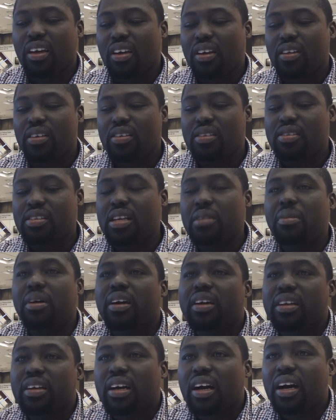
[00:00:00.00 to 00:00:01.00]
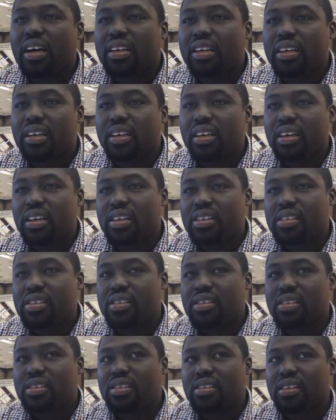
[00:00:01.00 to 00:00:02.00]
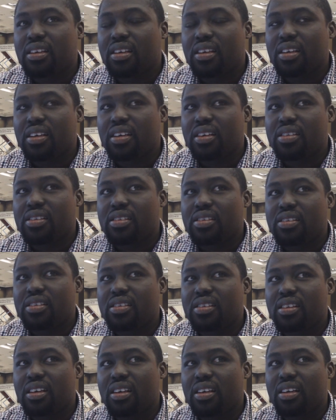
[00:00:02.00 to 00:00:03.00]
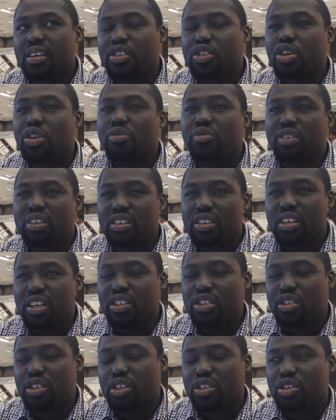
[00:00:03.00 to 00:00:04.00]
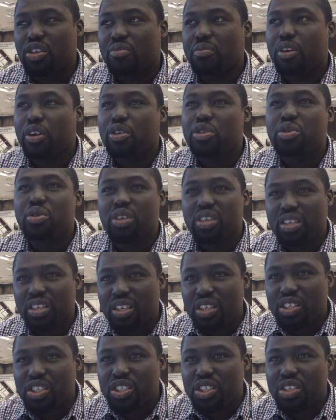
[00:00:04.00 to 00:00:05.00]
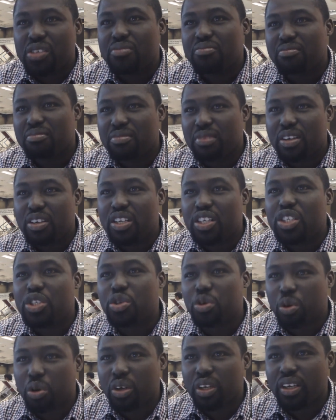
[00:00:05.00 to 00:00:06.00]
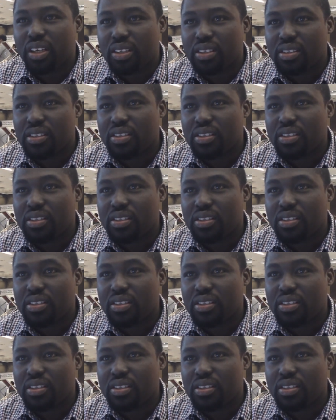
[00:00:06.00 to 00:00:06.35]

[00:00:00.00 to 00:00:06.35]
The cinema in Ghana is sort of belongs to a niche audience.